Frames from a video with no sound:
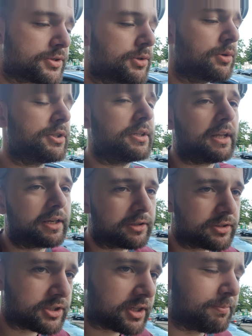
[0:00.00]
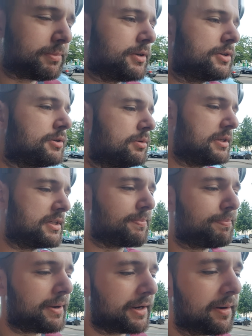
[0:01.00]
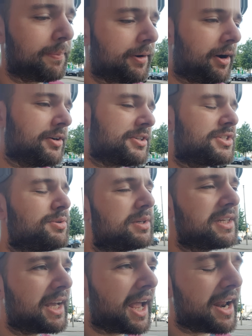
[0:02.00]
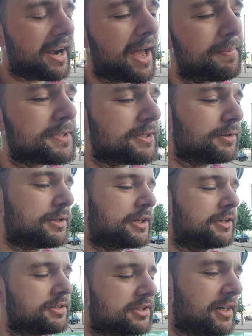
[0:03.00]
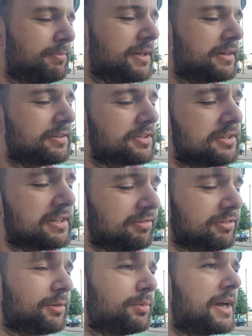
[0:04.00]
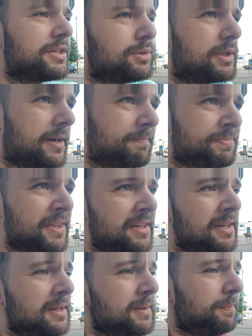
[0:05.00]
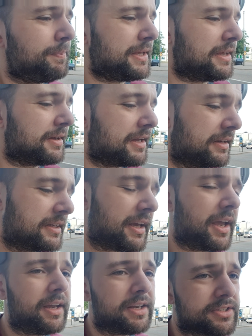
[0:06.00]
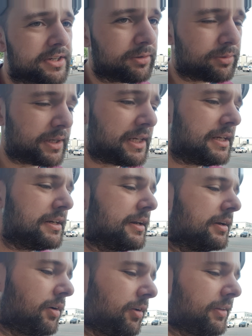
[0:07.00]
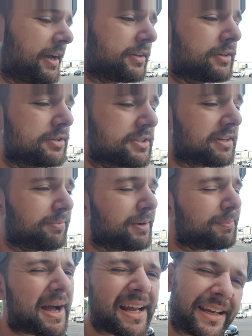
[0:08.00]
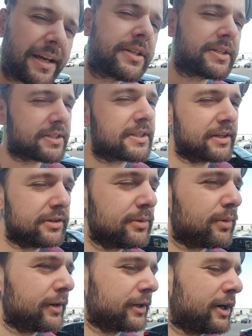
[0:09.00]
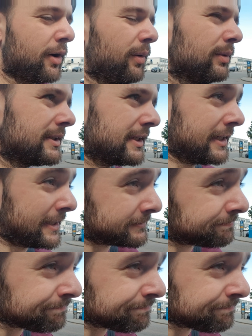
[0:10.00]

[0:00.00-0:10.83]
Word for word: source and like contribute to these bigger projects. You can absolutely contribute in different ways. You can be engaged and read and all that good stuff. But my guess is that you want to code.